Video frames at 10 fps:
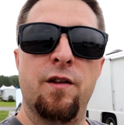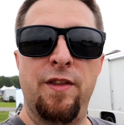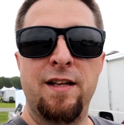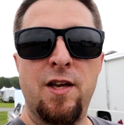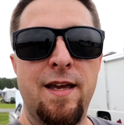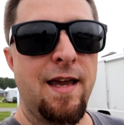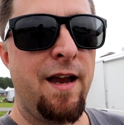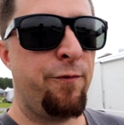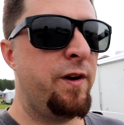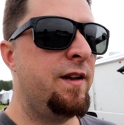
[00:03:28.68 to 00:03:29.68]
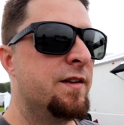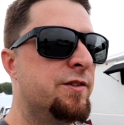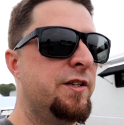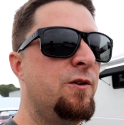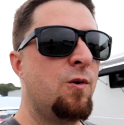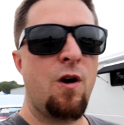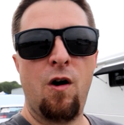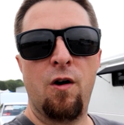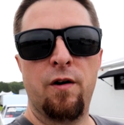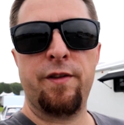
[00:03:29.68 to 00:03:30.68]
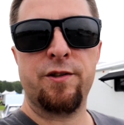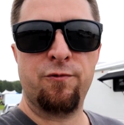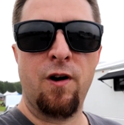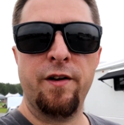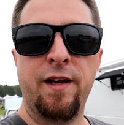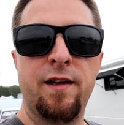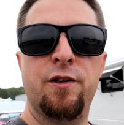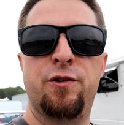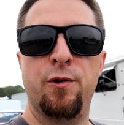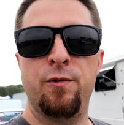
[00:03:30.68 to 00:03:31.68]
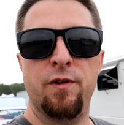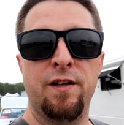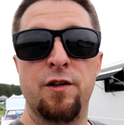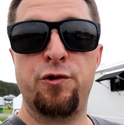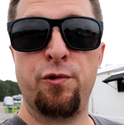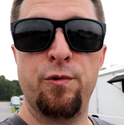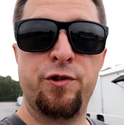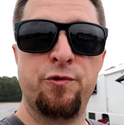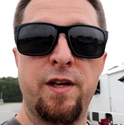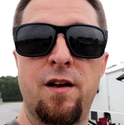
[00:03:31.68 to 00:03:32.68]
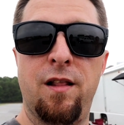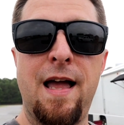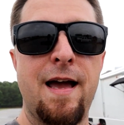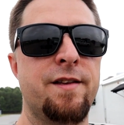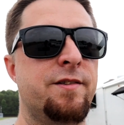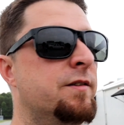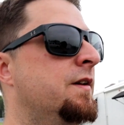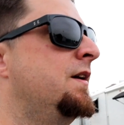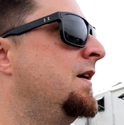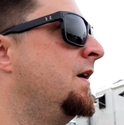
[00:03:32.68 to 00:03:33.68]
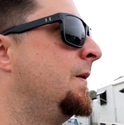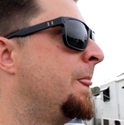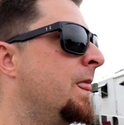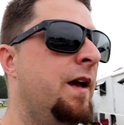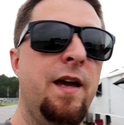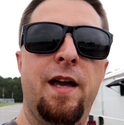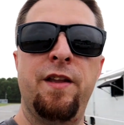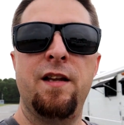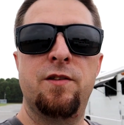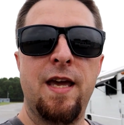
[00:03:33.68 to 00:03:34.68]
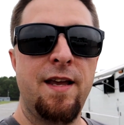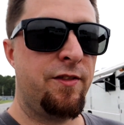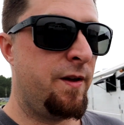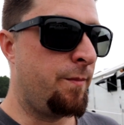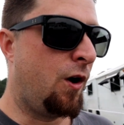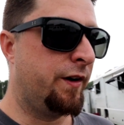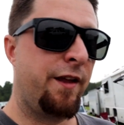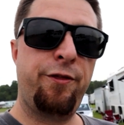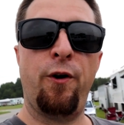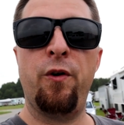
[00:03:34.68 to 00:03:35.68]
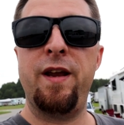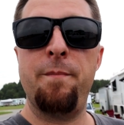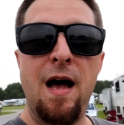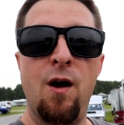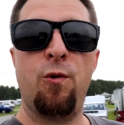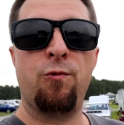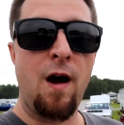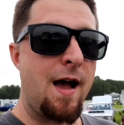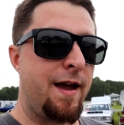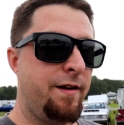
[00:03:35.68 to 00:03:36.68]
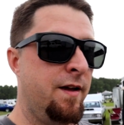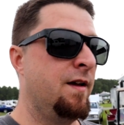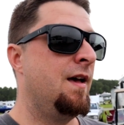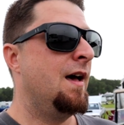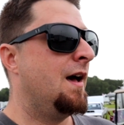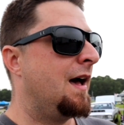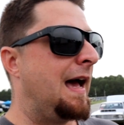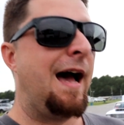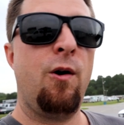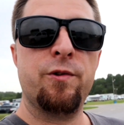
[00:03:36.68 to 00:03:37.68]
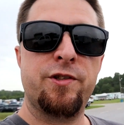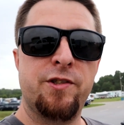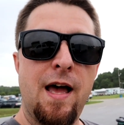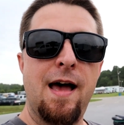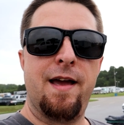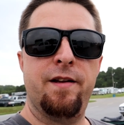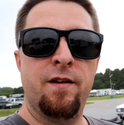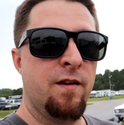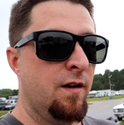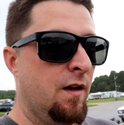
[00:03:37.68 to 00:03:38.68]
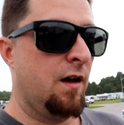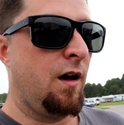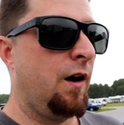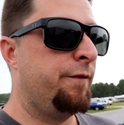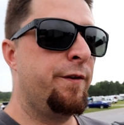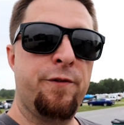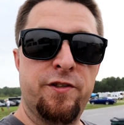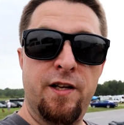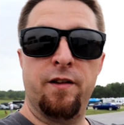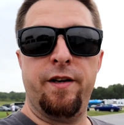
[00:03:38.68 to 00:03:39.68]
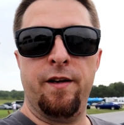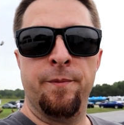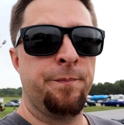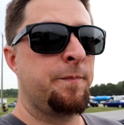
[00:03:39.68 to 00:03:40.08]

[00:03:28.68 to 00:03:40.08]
They take every single car that's running in the True Street class, and they take them on a 30-mile ride outside of the facility.